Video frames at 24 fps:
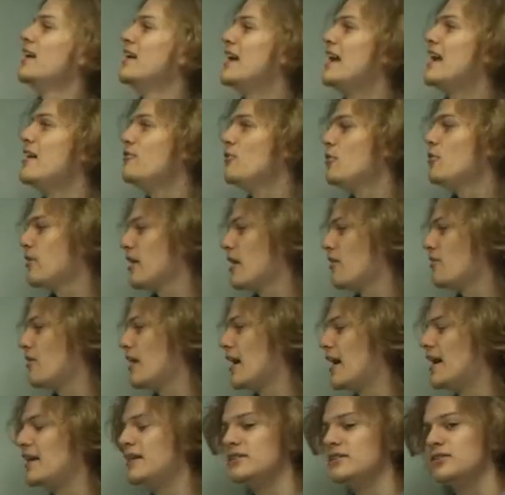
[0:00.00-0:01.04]
If on the other
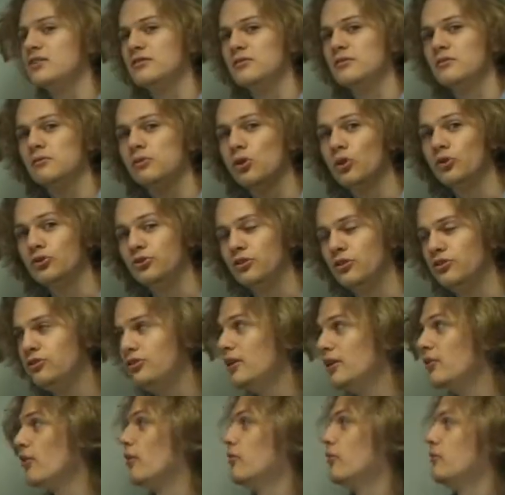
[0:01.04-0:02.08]
hand it's close to
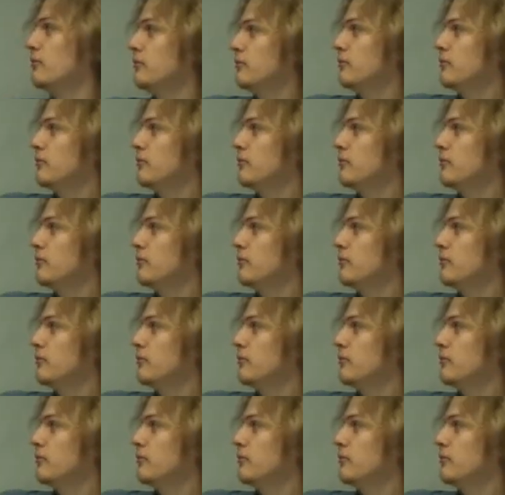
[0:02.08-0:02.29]
zero,